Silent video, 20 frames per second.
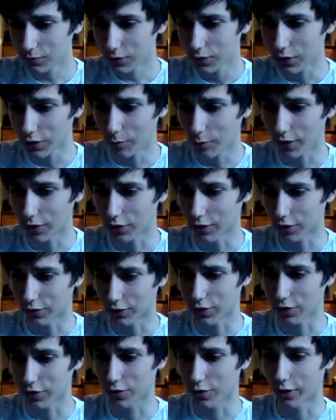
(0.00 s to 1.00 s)
got my Junk
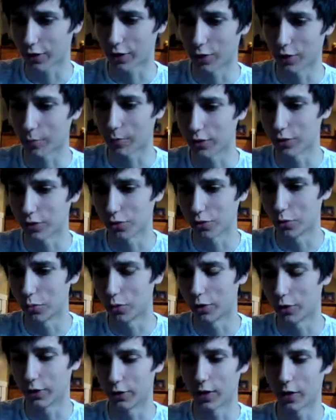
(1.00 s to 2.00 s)
Destroyer, my Drill
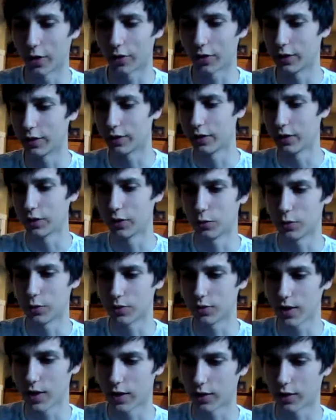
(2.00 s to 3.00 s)
Warrior out. I didn't
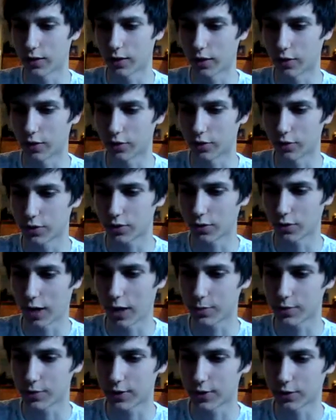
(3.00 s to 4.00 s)
use any of the other
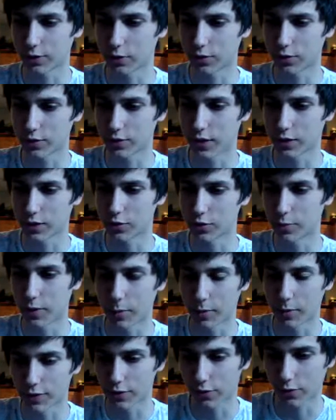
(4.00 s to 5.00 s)
scrap synchros. I used
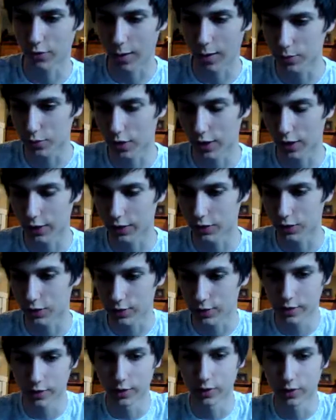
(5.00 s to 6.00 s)
maybe a scrap dragon
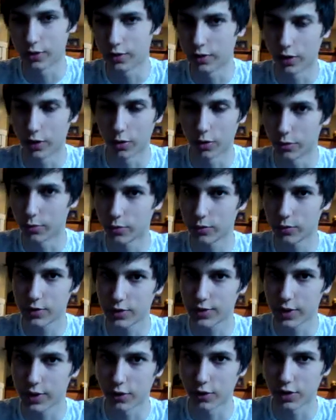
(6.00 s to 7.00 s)
just to, you know,
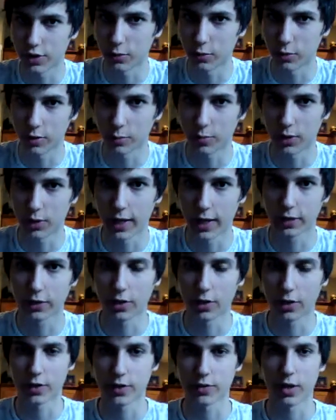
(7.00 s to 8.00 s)
synergy with the plant
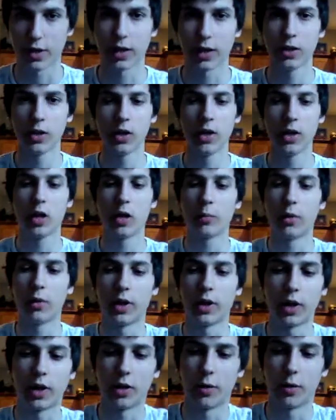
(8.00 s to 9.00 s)
cards, right?
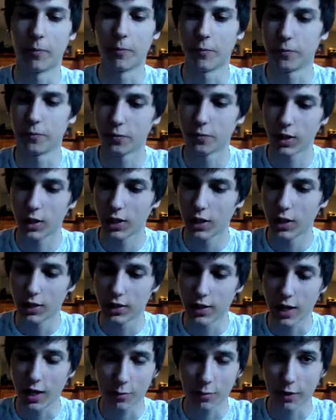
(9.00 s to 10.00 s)
But
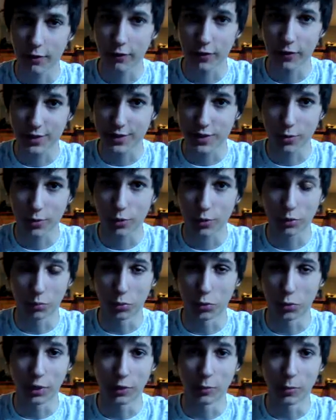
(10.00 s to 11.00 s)
yeah, and my friends didn't really
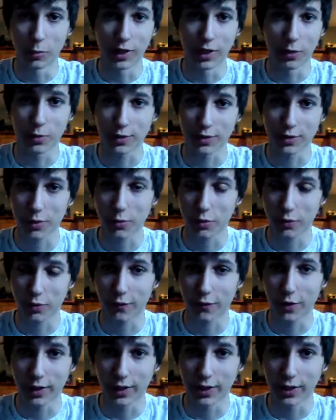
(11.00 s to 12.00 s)
believe me, and it was
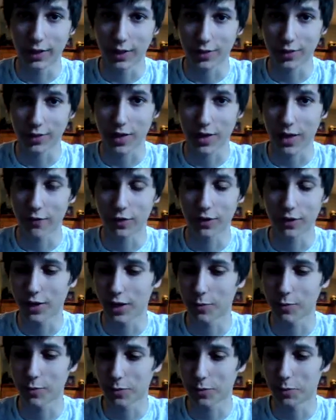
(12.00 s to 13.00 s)
funny because every
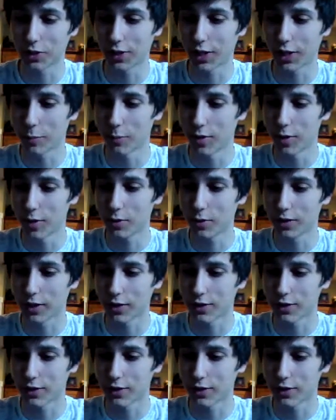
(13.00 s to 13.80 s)
time somebody came up and they